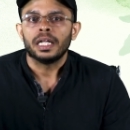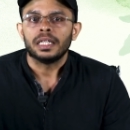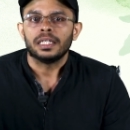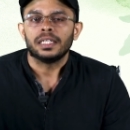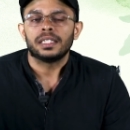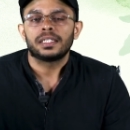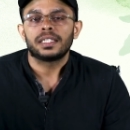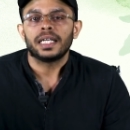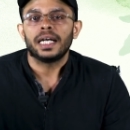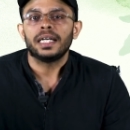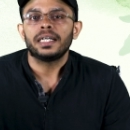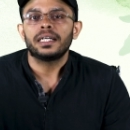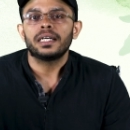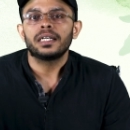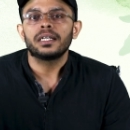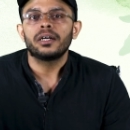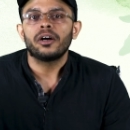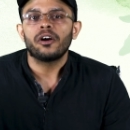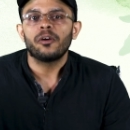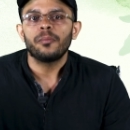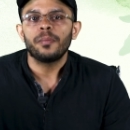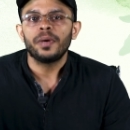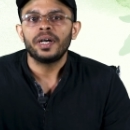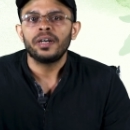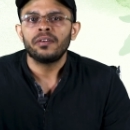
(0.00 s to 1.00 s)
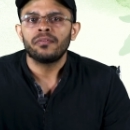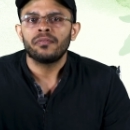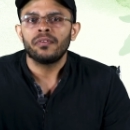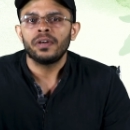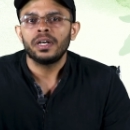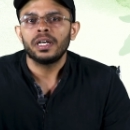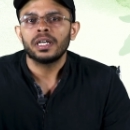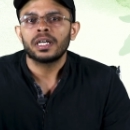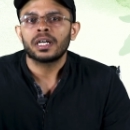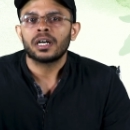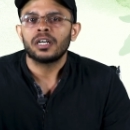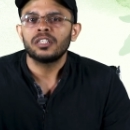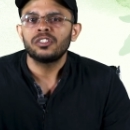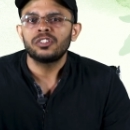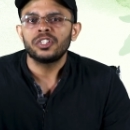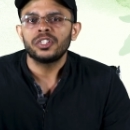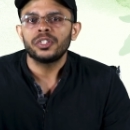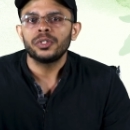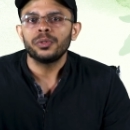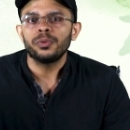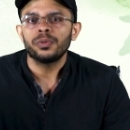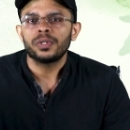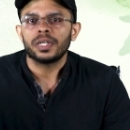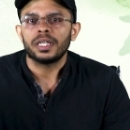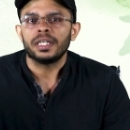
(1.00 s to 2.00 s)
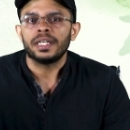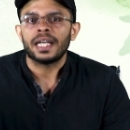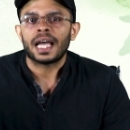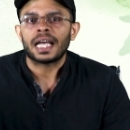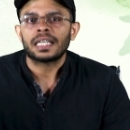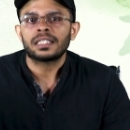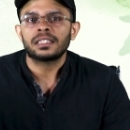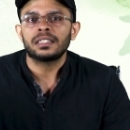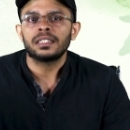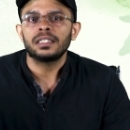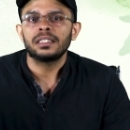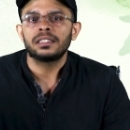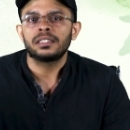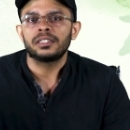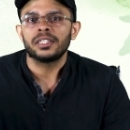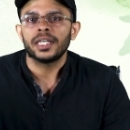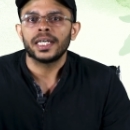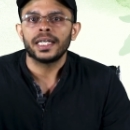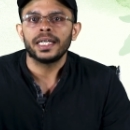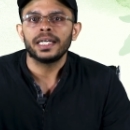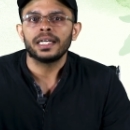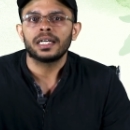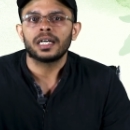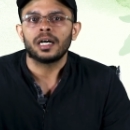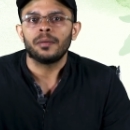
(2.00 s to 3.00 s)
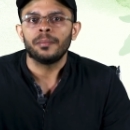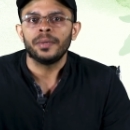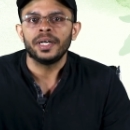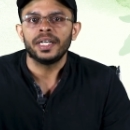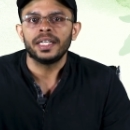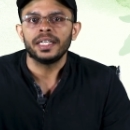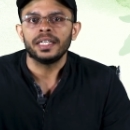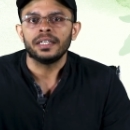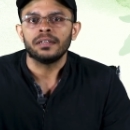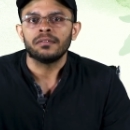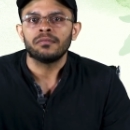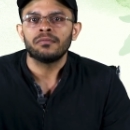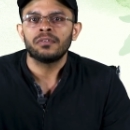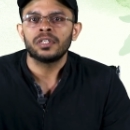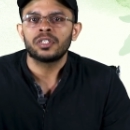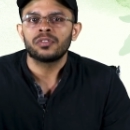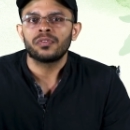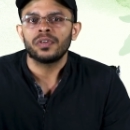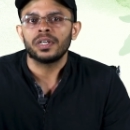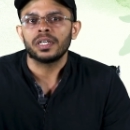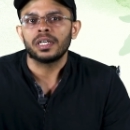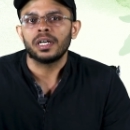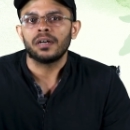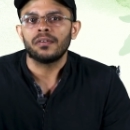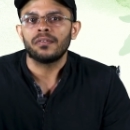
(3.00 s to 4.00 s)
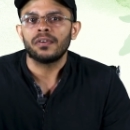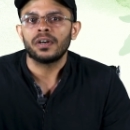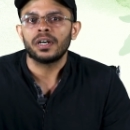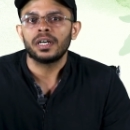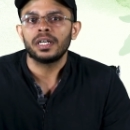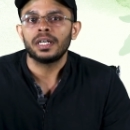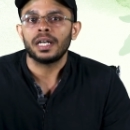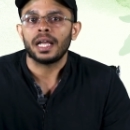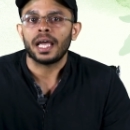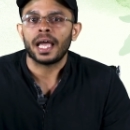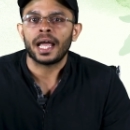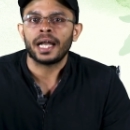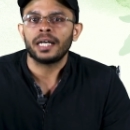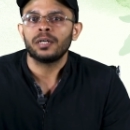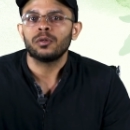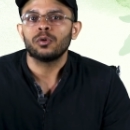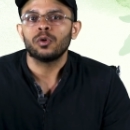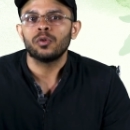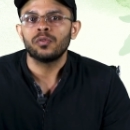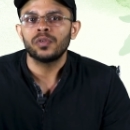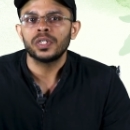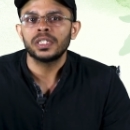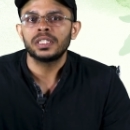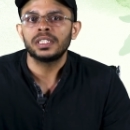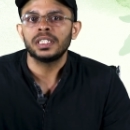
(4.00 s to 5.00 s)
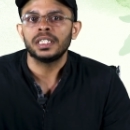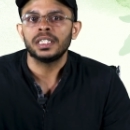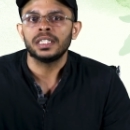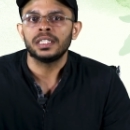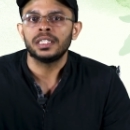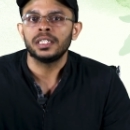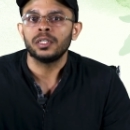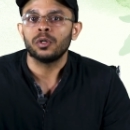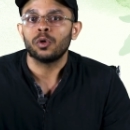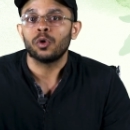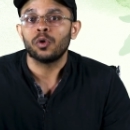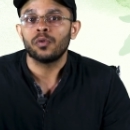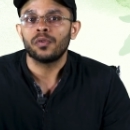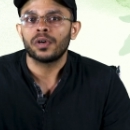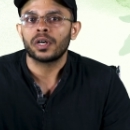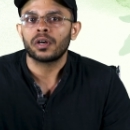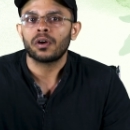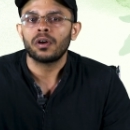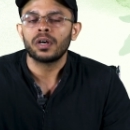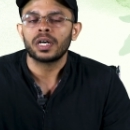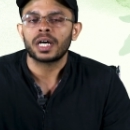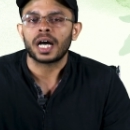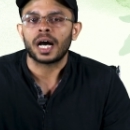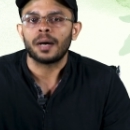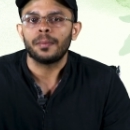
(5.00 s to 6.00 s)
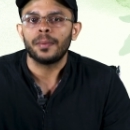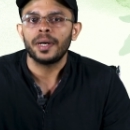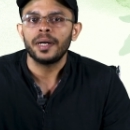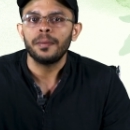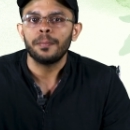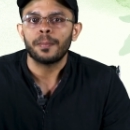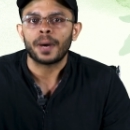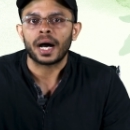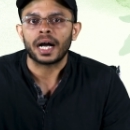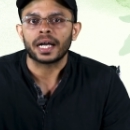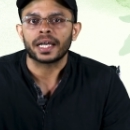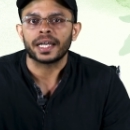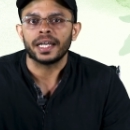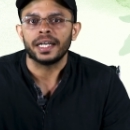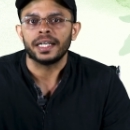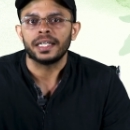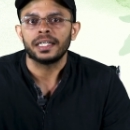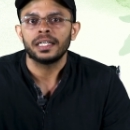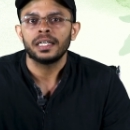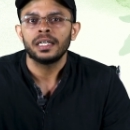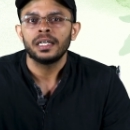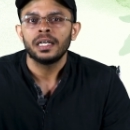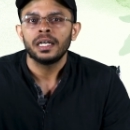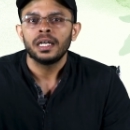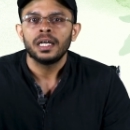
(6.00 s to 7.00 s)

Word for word: The central government will constitute a national steering committee which will govern and oversee the overall carbon market.